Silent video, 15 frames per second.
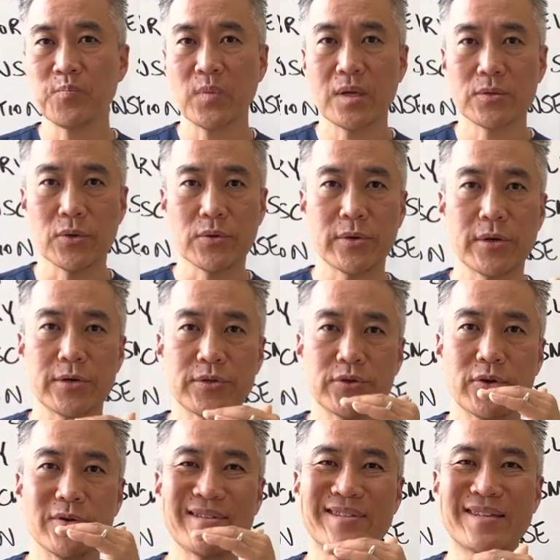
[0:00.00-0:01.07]
So there are
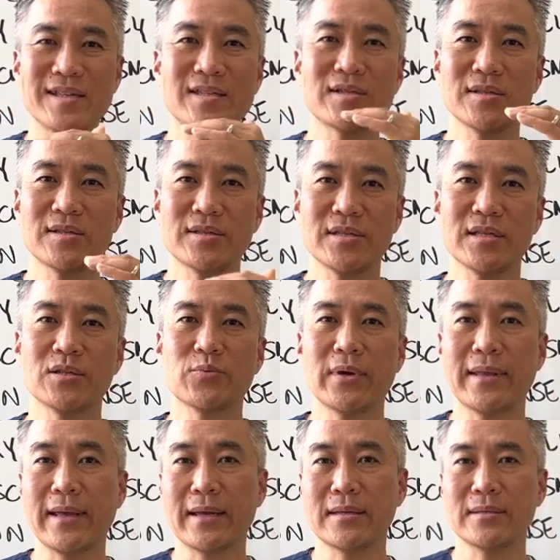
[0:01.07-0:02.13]
certain distances where
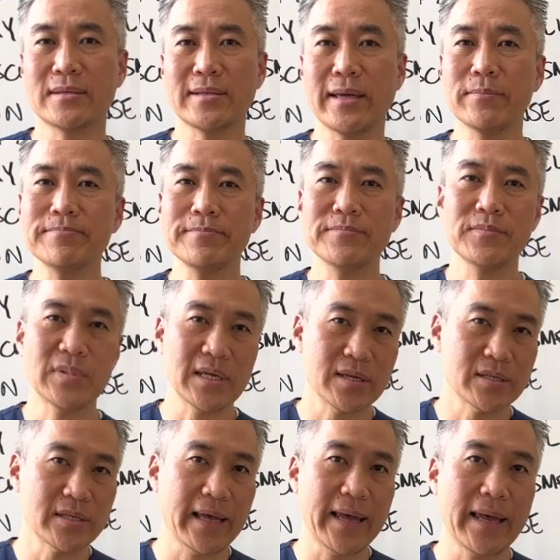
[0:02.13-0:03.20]
they can say, hmm,
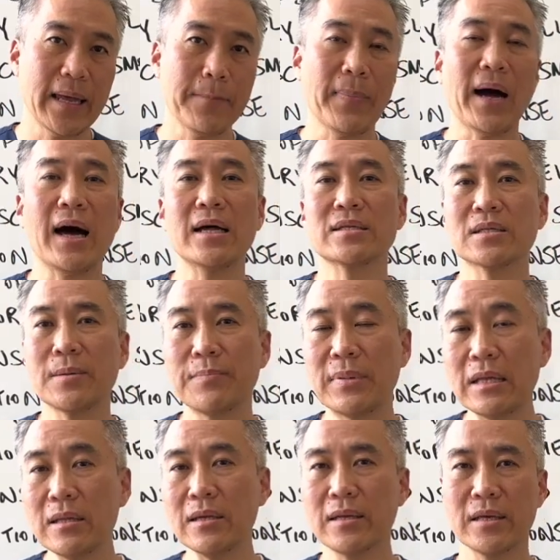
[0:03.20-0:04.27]
there's a
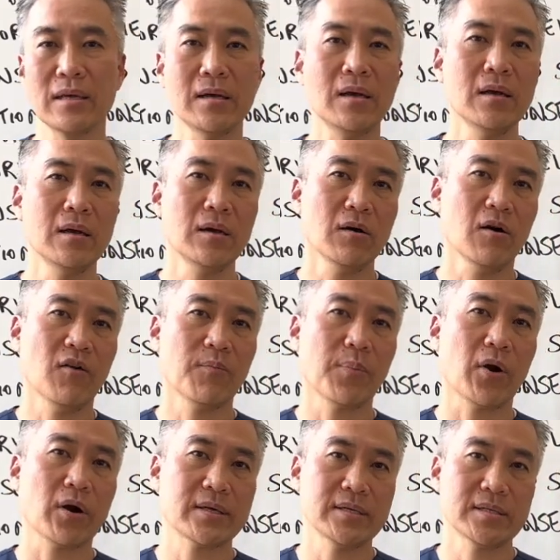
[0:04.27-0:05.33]
possibility of
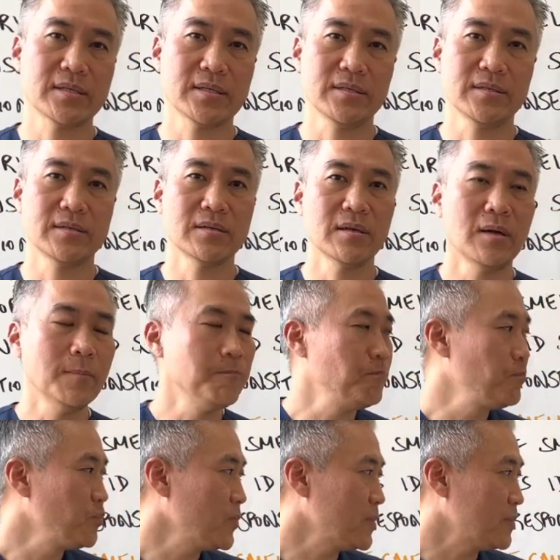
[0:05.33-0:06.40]
Parkinson's.
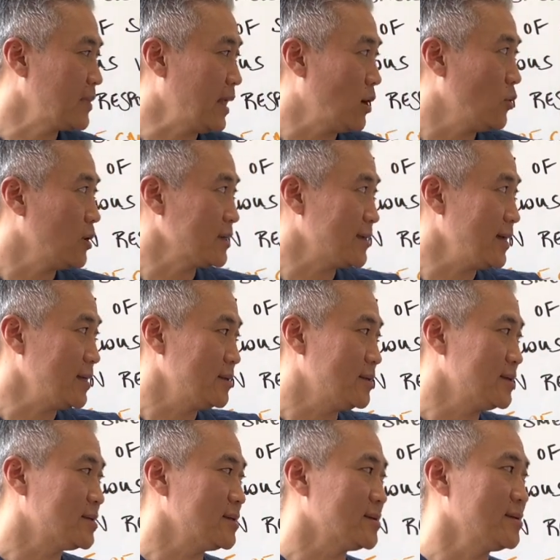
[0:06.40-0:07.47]
Now, again,
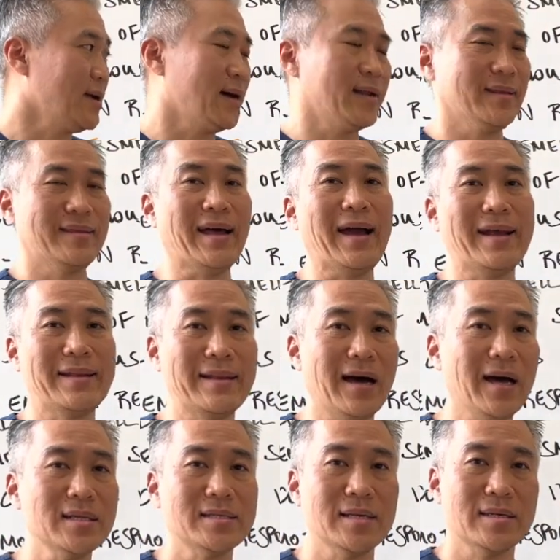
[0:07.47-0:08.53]
this is not a
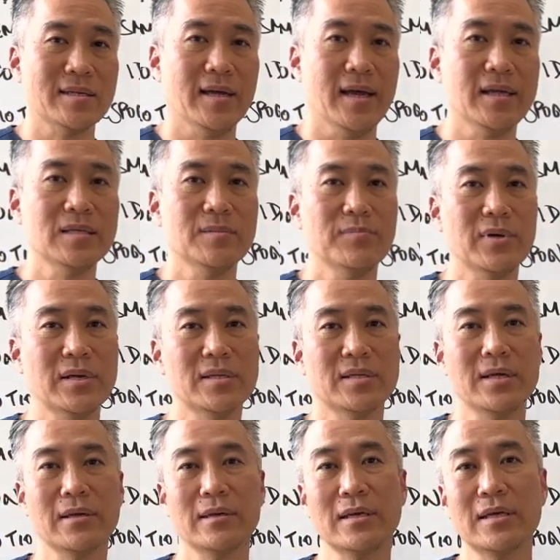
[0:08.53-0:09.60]
diagnostic test, but it's
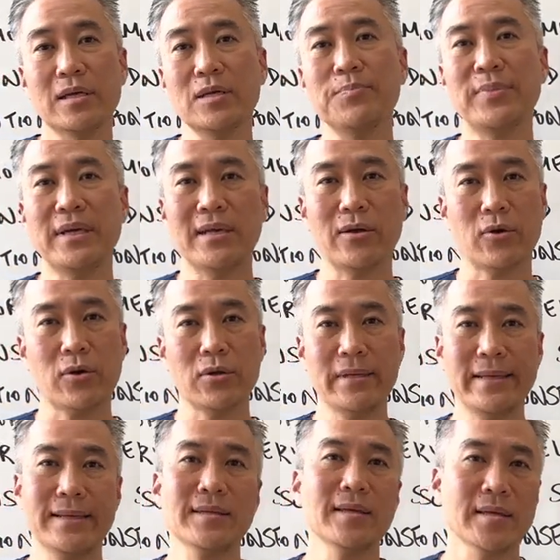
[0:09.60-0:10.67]
a, it could be an
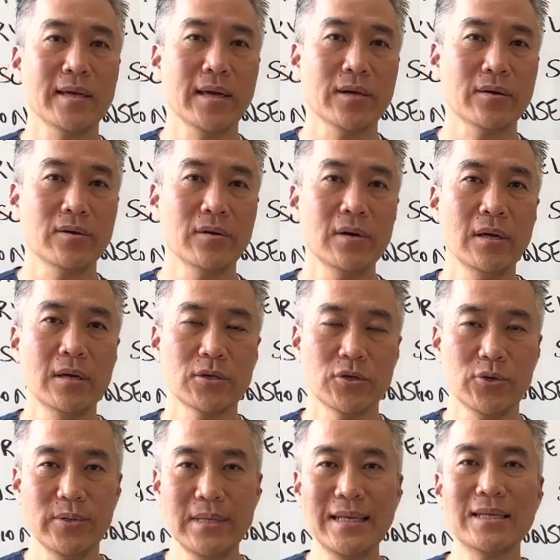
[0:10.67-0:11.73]
early indicator.
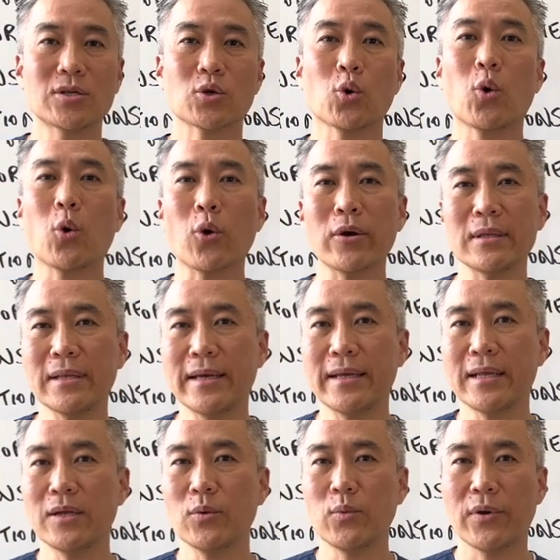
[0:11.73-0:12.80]
So you need to correlate
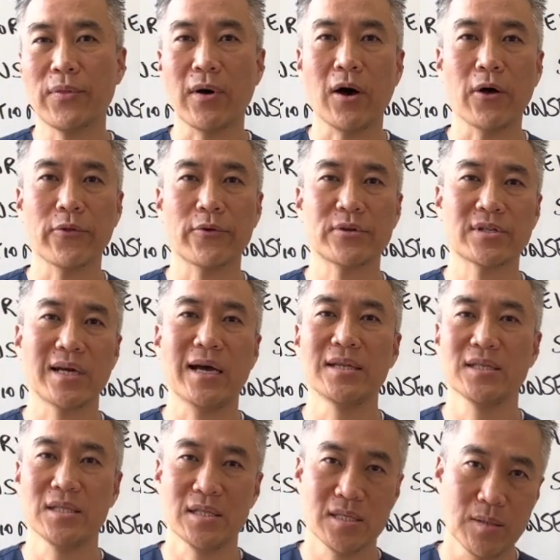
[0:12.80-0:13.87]
it with other
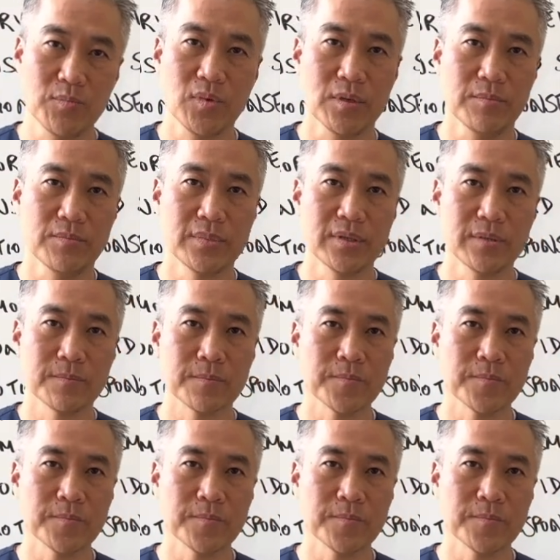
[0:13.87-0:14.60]
signs and symptoms.